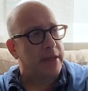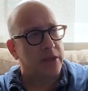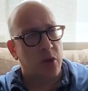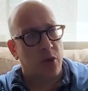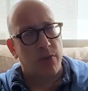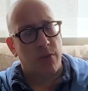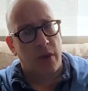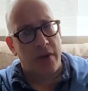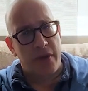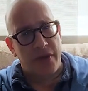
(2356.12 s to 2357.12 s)
So
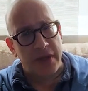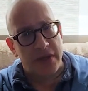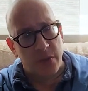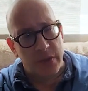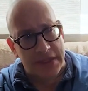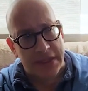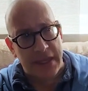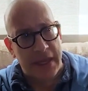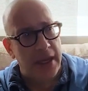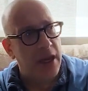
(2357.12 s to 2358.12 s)
one of the things that we
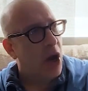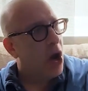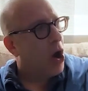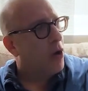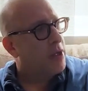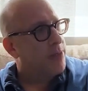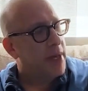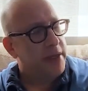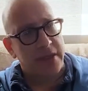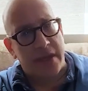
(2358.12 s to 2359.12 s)
see are these
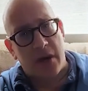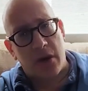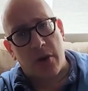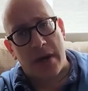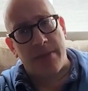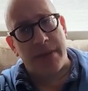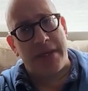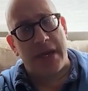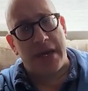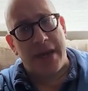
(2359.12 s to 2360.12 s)
places that are incredibly
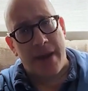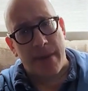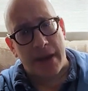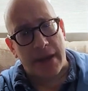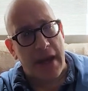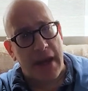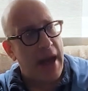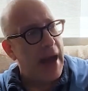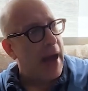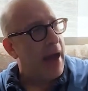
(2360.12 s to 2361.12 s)
dynamic,
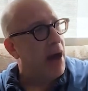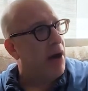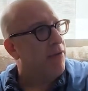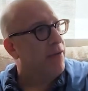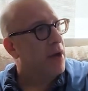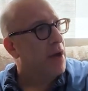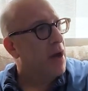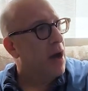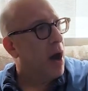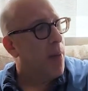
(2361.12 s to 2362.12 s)
have
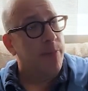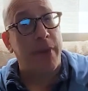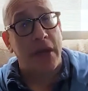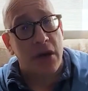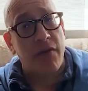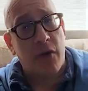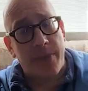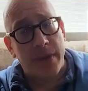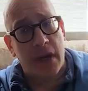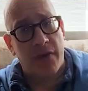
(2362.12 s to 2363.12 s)
a bit of
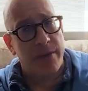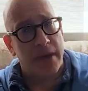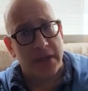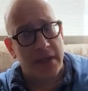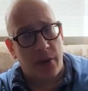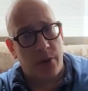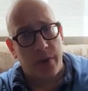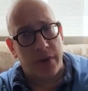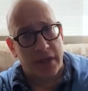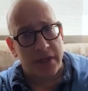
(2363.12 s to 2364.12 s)
open government. It's not what we
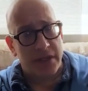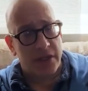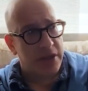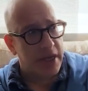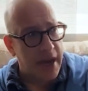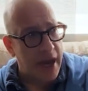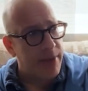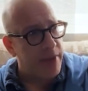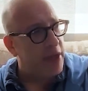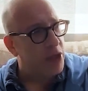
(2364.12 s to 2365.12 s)
would consider today,
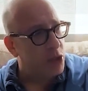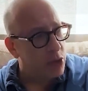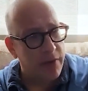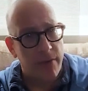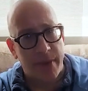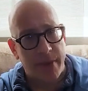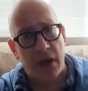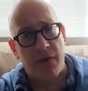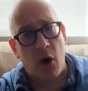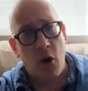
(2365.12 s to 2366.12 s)
but they do have a bit
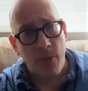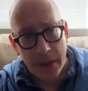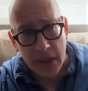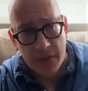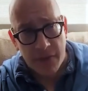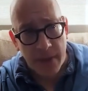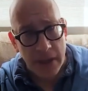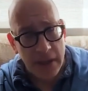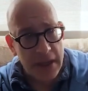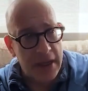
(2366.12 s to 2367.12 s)
of open
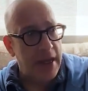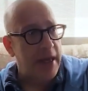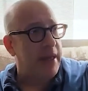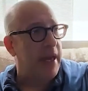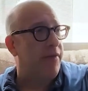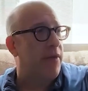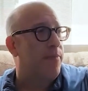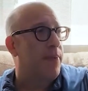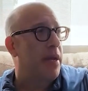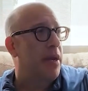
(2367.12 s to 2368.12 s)
government. They have a
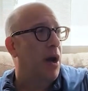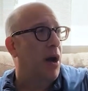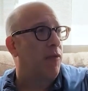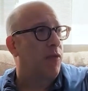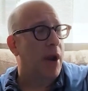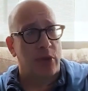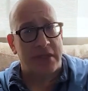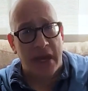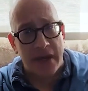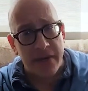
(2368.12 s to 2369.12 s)
bit of
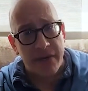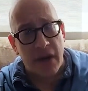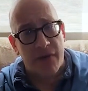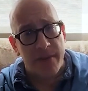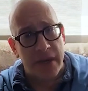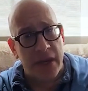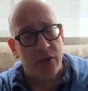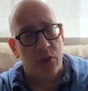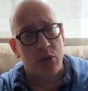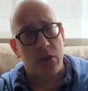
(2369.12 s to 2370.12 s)
representative government and
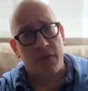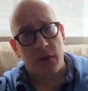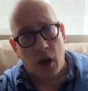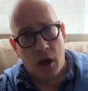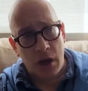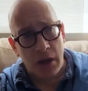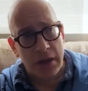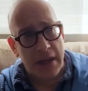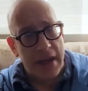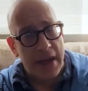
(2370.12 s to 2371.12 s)
the rule of law.
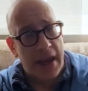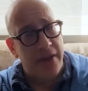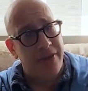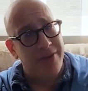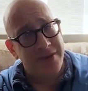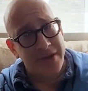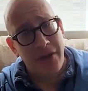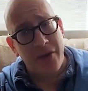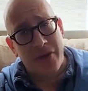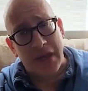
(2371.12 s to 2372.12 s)
And there's
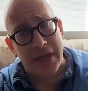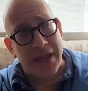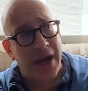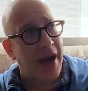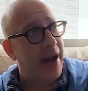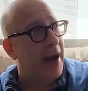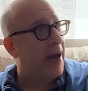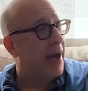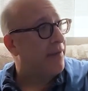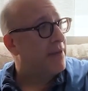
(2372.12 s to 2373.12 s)
another thing that I
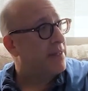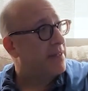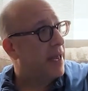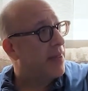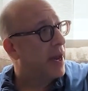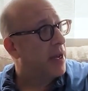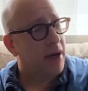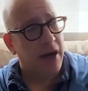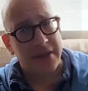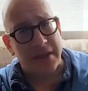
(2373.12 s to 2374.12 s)
have to say that I
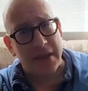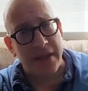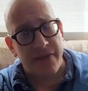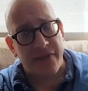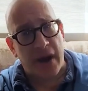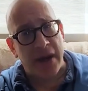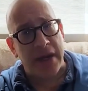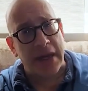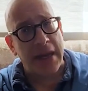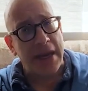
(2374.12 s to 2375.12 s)
constantly am
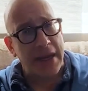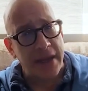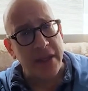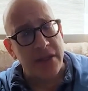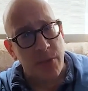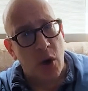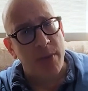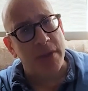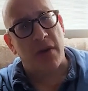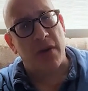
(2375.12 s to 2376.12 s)
finding in these
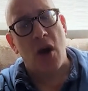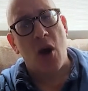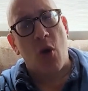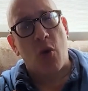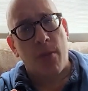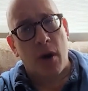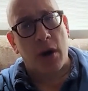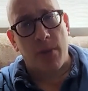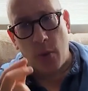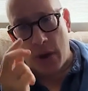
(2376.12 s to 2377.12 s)
moments of
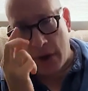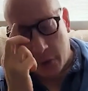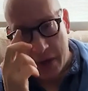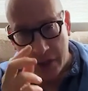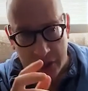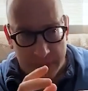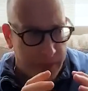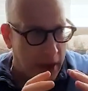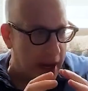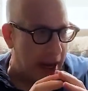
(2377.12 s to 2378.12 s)
remarkable wealth creation:
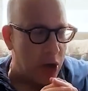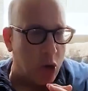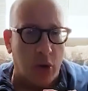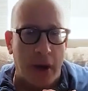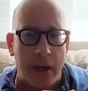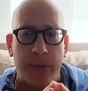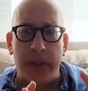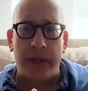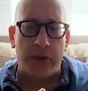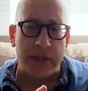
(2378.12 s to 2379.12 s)
incredible
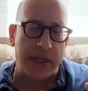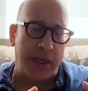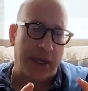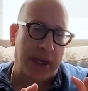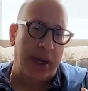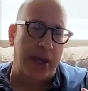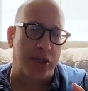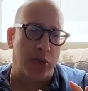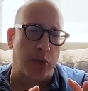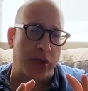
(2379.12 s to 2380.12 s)
literacy and a
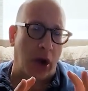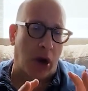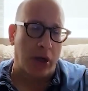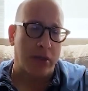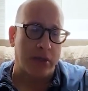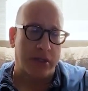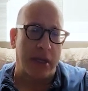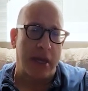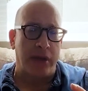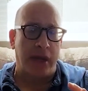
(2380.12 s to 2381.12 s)
connection with the arts
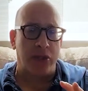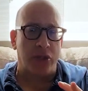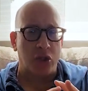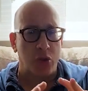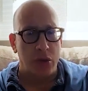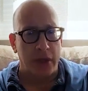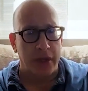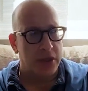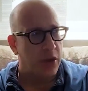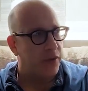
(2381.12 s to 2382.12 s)
and
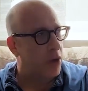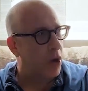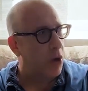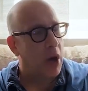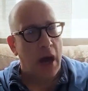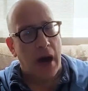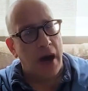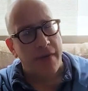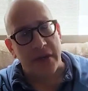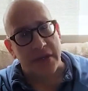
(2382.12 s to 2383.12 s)
schooling. So if you go,
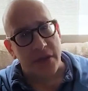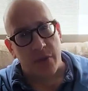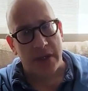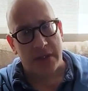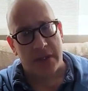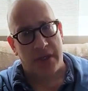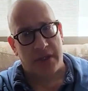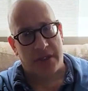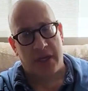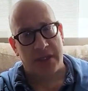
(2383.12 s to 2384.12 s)
obviously
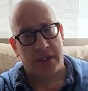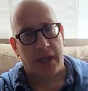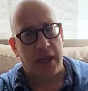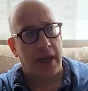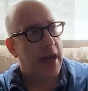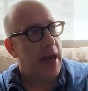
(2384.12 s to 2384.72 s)
Renaissance Tuscany